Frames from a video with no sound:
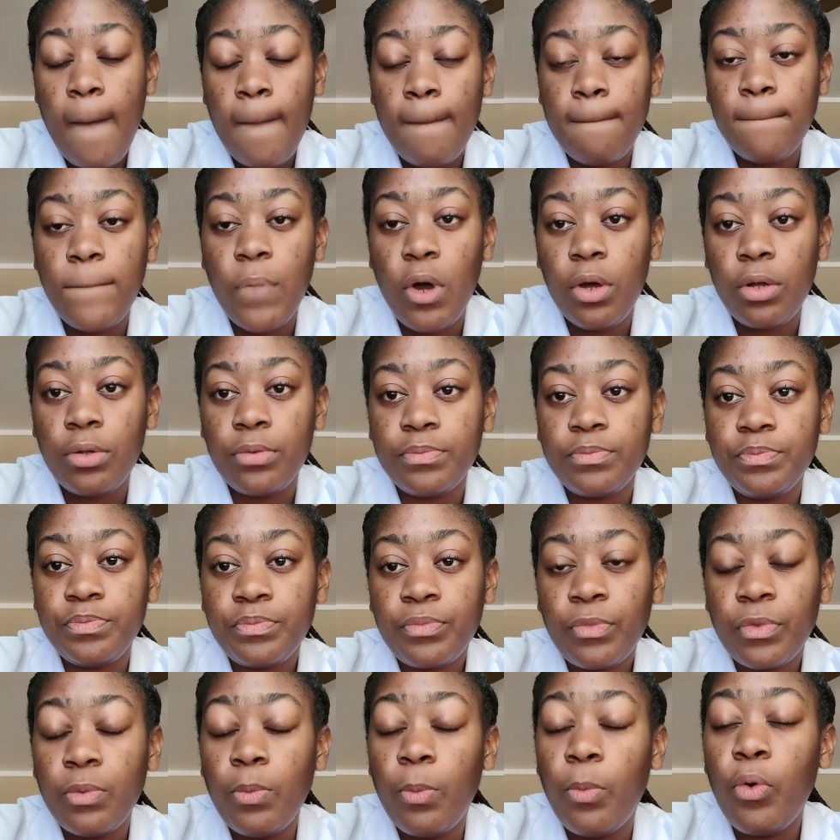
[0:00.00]
but
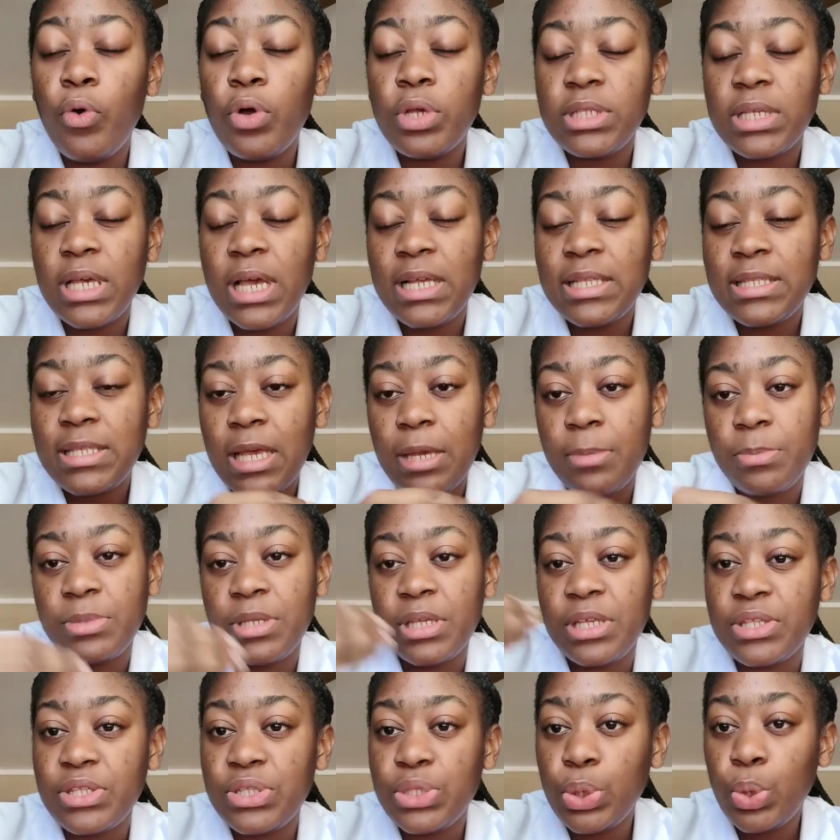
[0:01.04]
most of the time
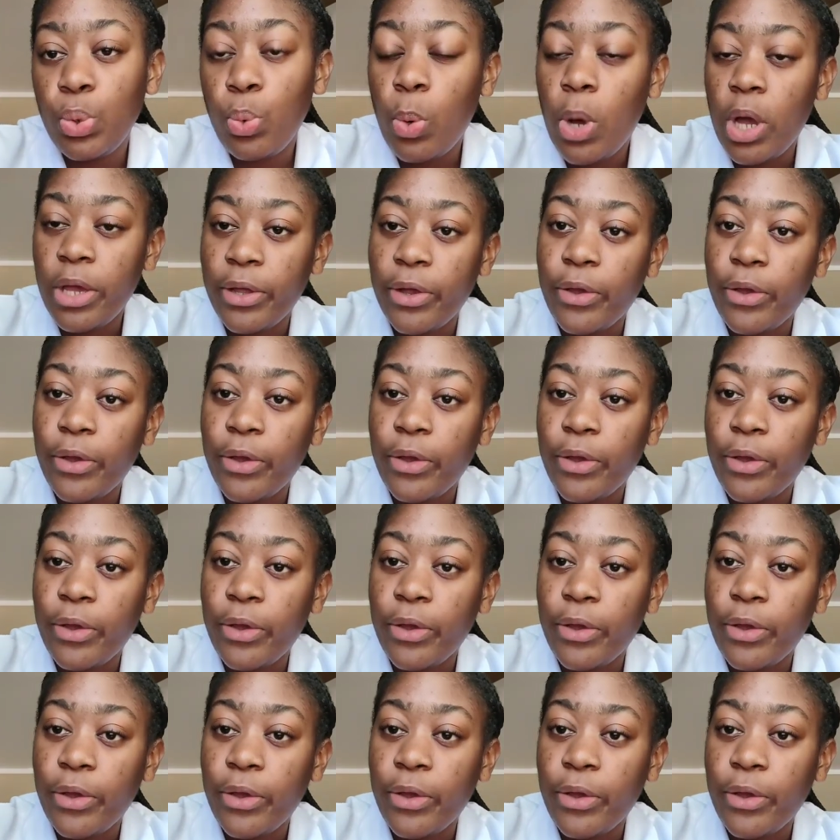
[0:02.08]
they still want